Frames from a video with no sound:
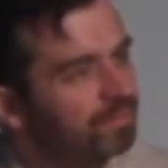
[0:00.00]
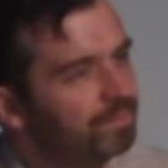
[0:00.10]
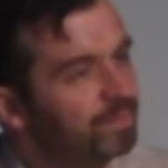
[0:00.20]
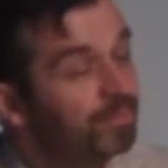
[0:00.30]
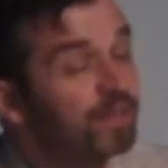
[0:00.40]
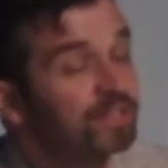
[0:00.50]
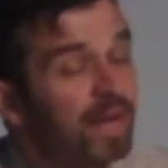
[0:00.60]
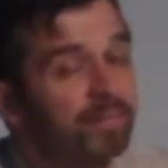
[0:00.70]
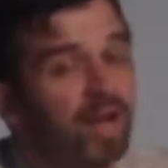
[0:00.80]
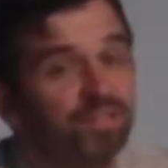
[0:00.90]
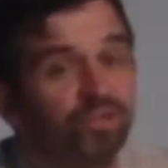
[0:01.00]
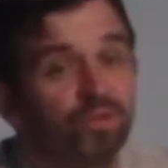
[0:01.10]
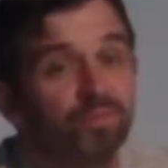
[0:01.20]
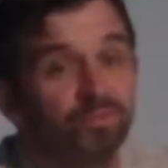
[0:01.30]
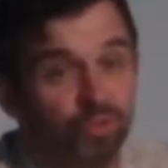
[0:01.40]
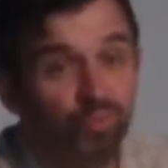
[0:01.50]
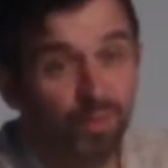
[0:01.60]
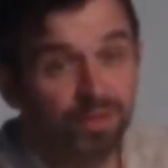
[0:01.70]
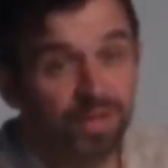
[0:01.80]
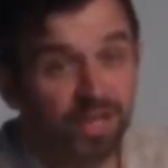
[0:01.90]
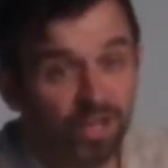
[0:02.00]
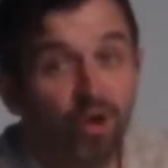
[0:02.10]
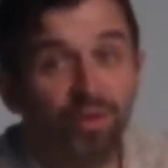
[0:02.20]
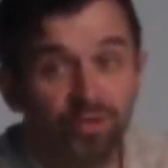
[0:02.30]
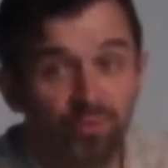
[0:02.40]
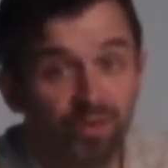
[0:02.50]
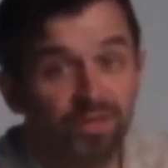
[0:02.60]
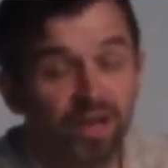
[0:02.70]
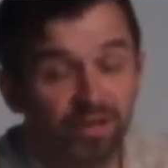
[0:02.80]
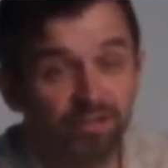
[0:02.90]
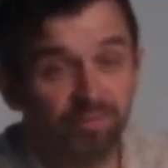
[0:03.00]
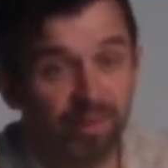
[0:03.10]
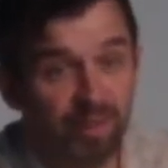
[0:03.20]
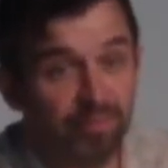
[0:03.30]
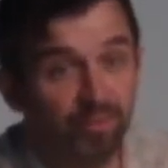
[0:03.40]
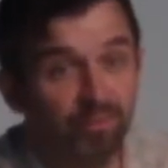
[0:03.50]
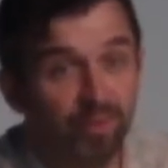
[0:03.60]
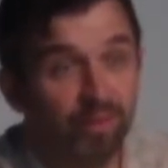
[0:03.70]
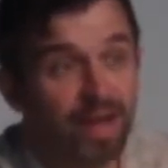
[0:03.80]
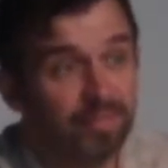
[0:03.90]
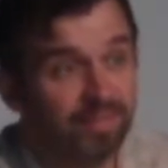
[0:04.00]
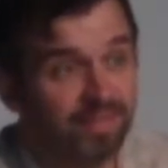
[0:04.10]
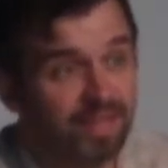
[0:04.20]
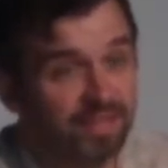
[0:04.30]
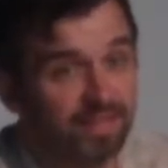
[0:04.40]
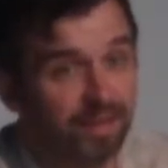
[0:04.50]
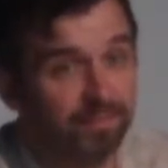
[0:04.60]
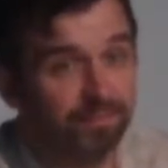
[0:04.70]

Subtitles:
The first time God told him, you will not go and you will not curse my people. But what happened the second time?